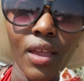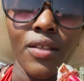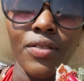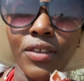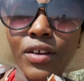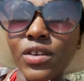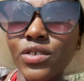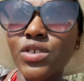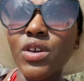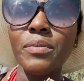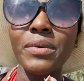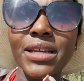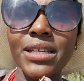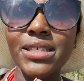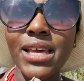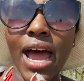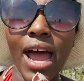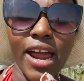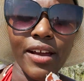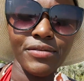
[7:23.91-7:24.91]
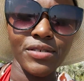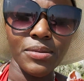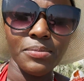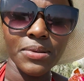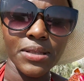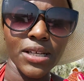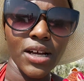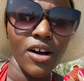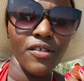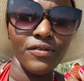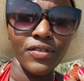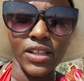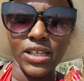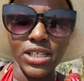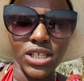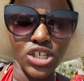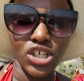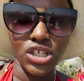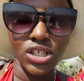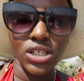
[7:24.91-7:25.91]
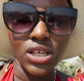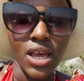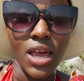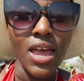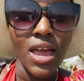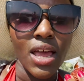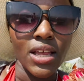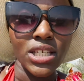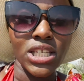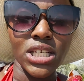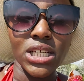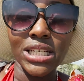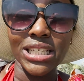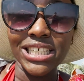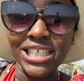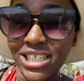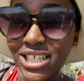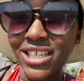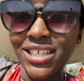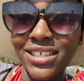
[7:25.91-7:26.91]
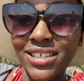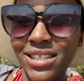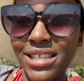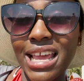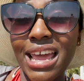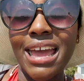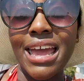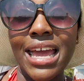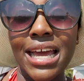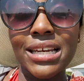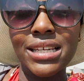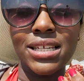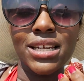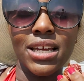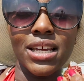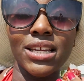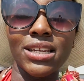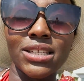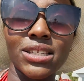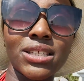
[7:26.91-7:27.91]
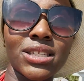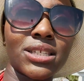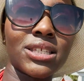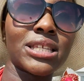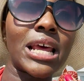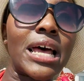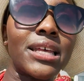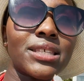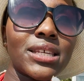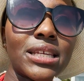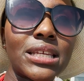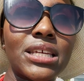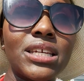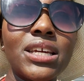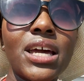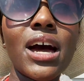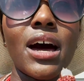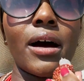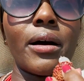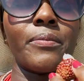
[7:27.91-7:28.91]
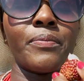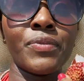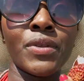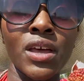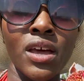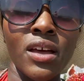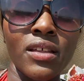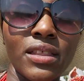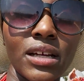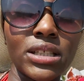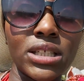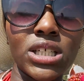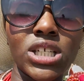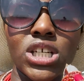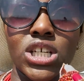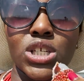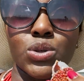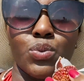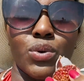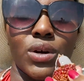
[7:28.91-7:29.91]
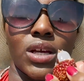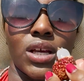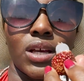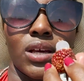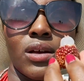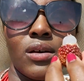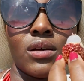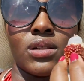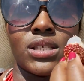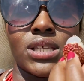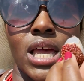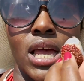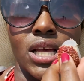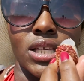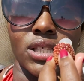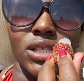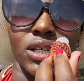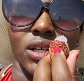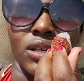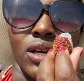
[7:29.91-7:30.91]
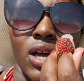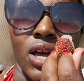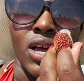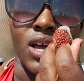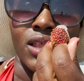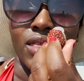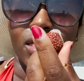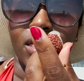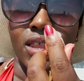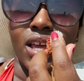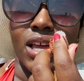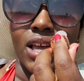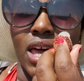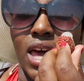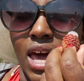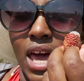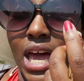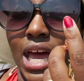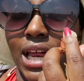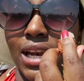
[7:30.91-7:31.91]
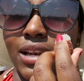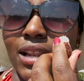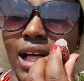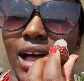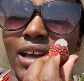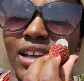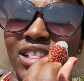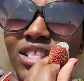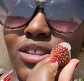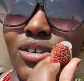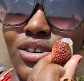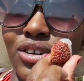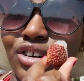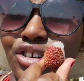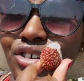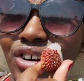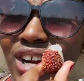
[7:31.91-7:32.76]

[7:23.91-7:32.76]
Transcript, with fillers: there are so many types of, of lychees, lychees and in Tanzania the lychees we tasted they had like longer